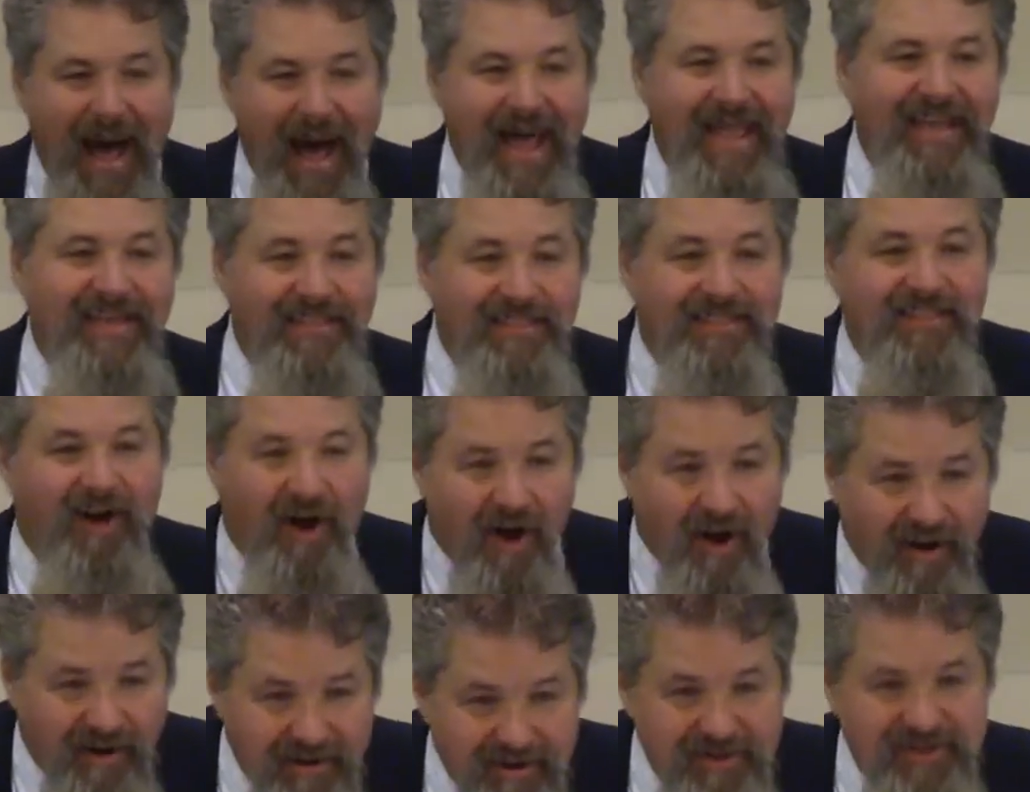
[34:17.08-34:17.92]
by and
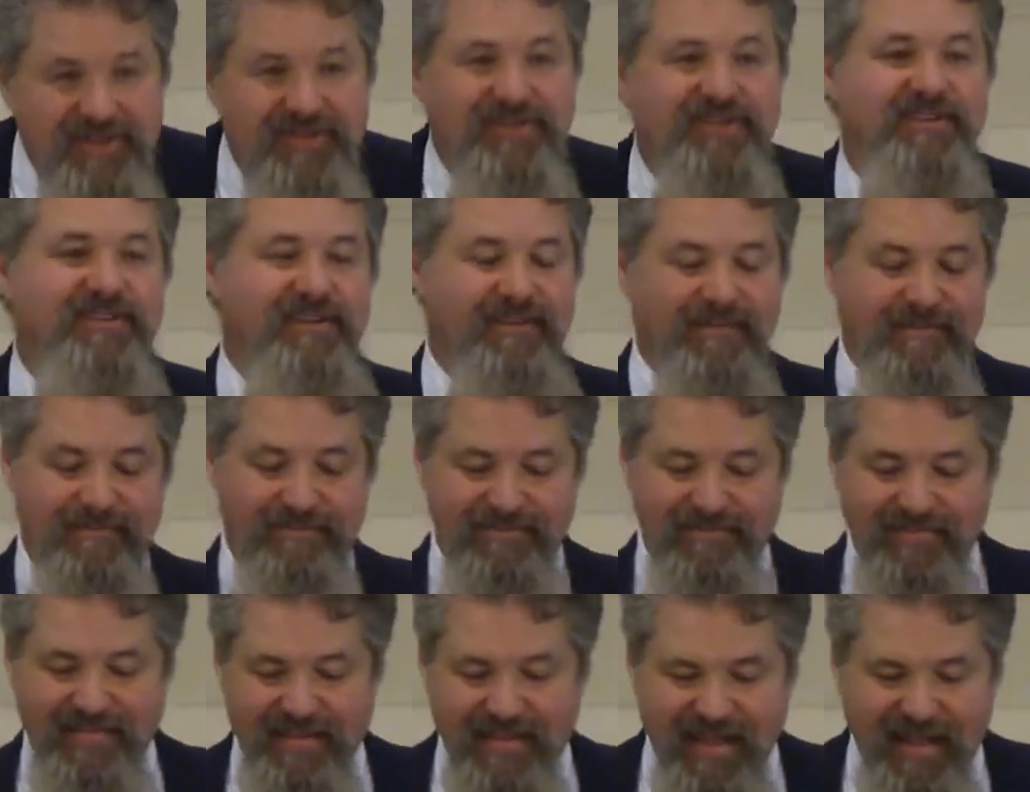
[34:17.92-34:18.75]
large,
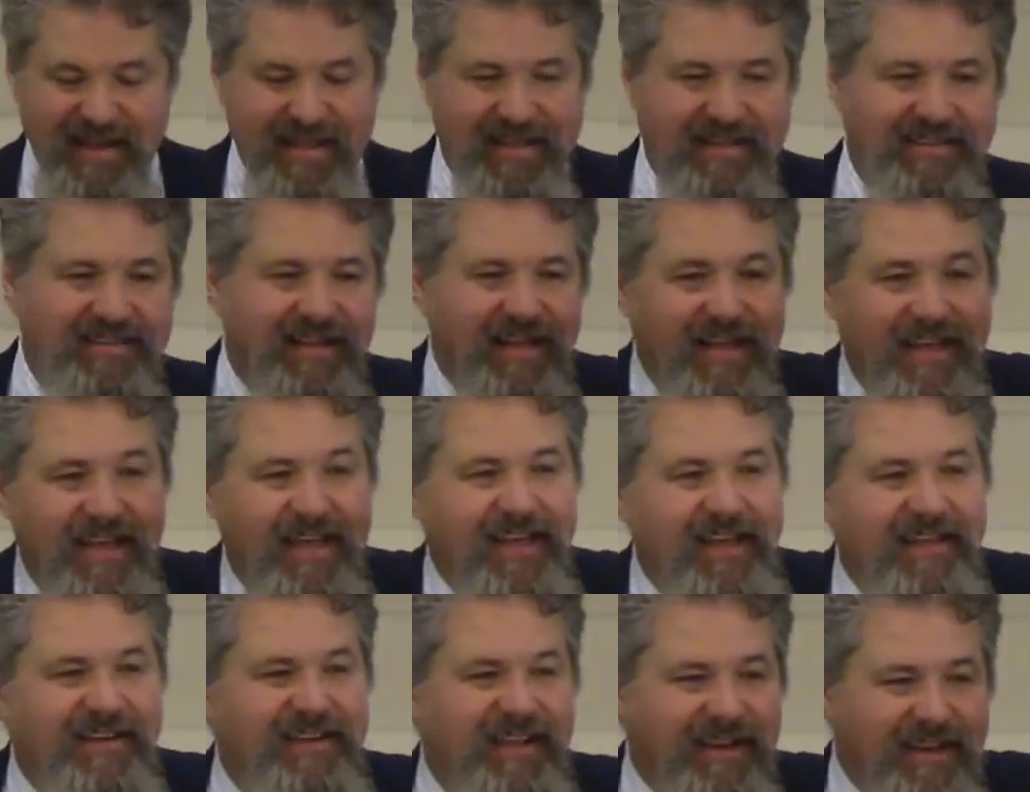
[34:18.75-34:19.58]
and, and
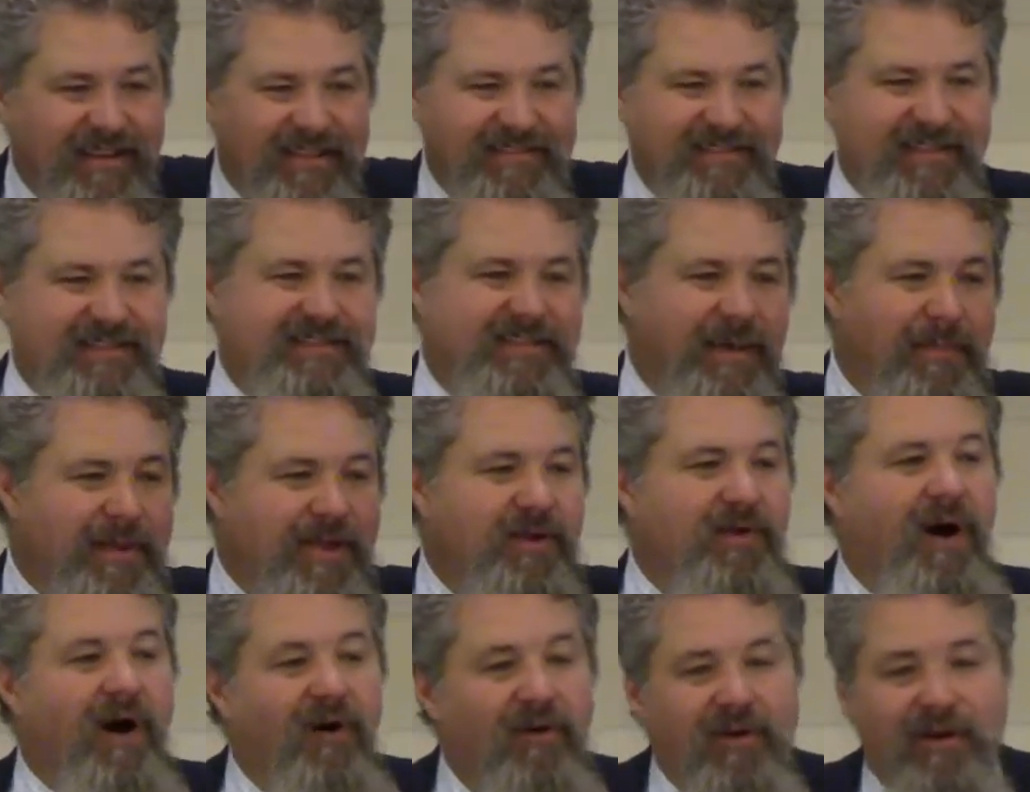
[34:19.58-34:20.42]
did, did some
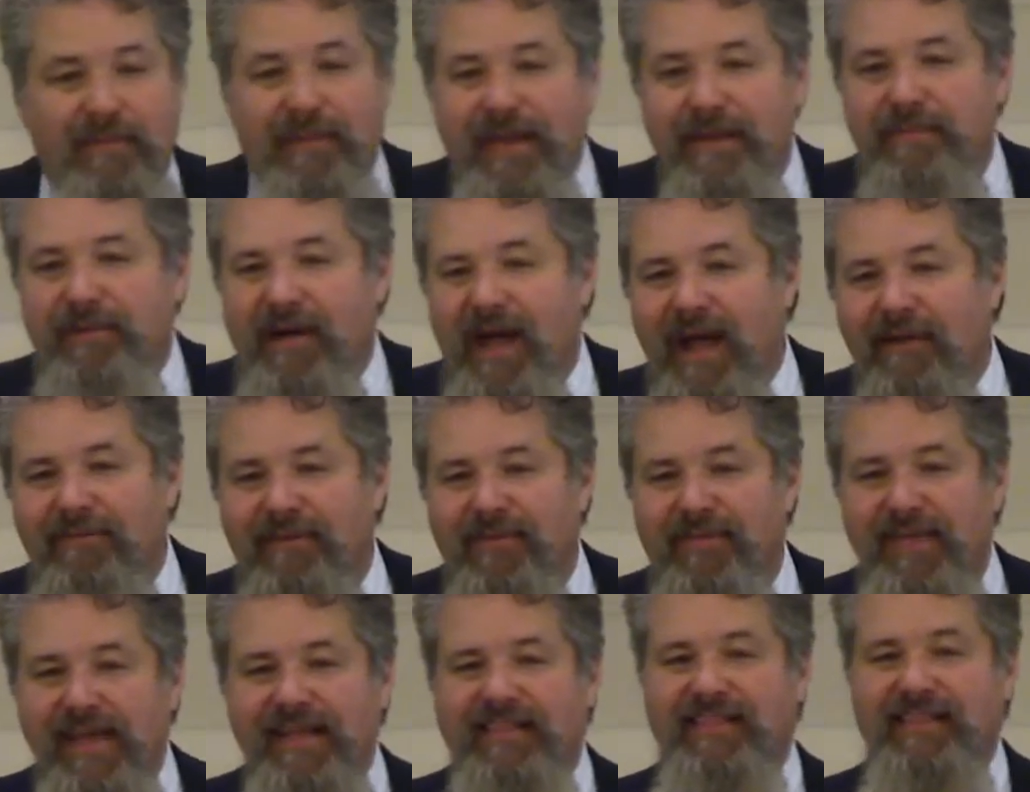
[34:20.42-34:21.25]
of you older people
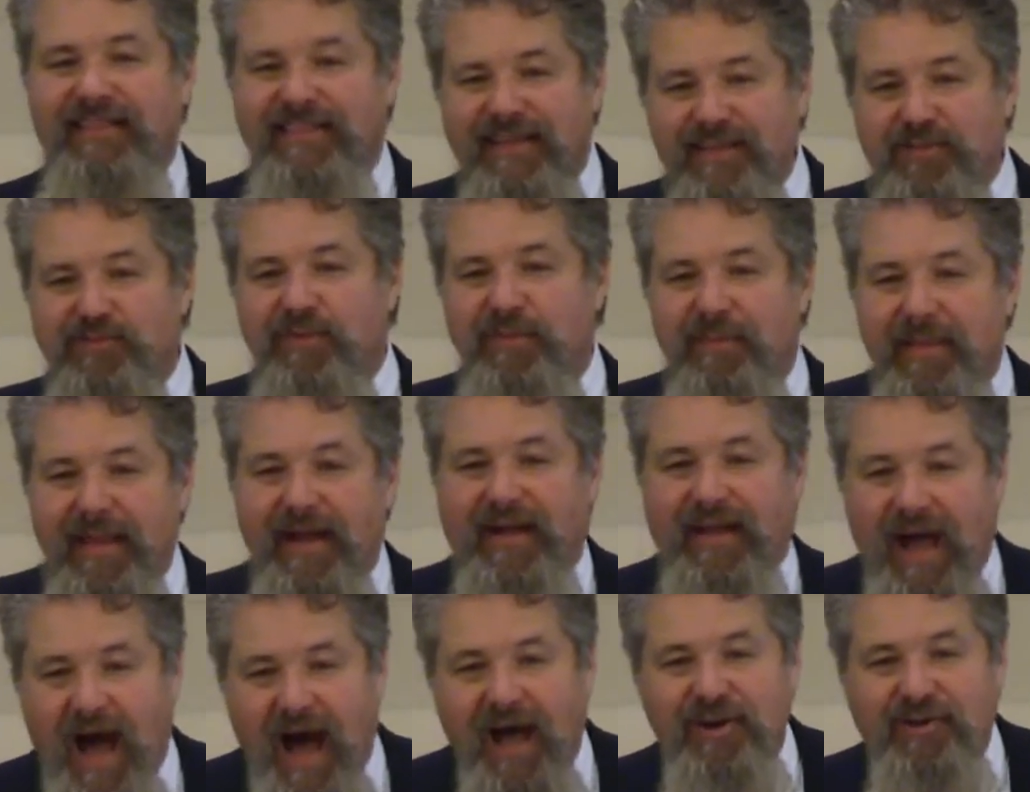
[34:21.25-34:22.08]
ever think that this be
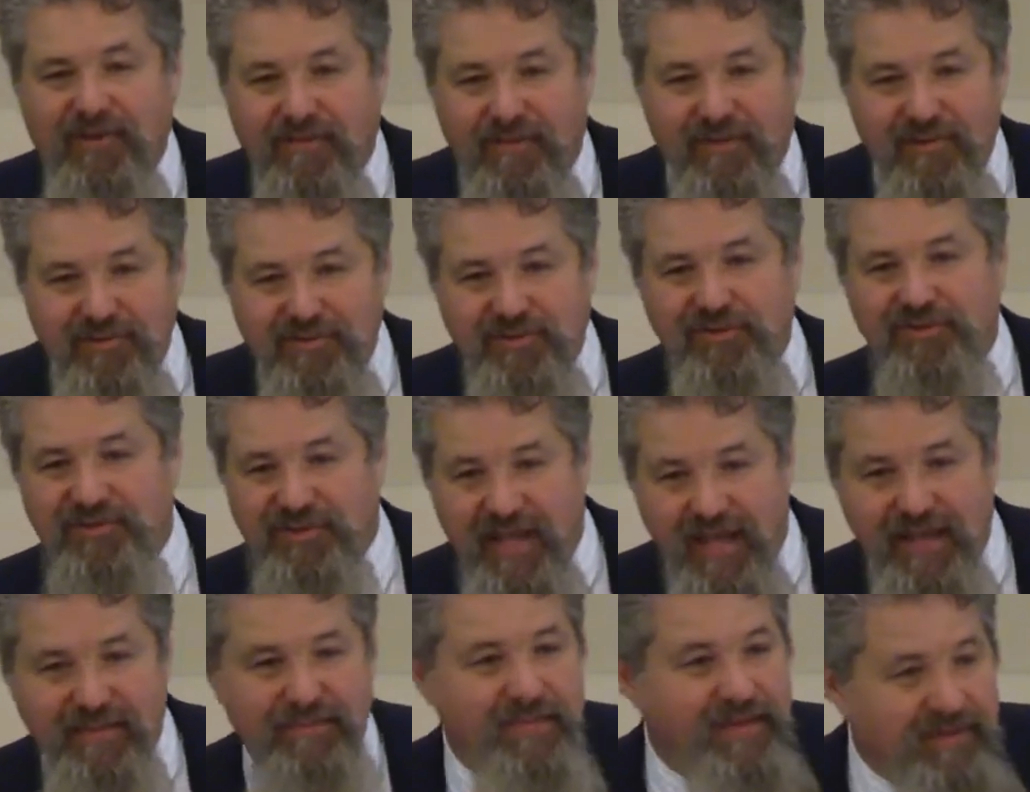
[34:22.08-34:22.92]
a controversial
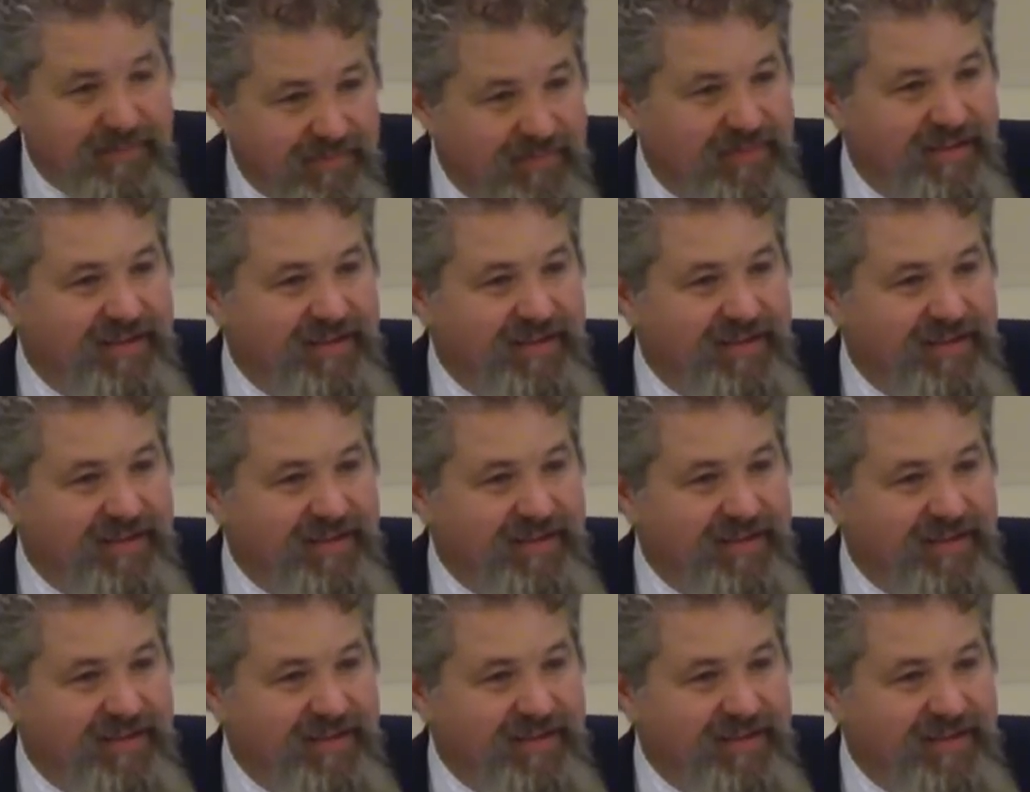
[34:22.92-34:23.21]
statement?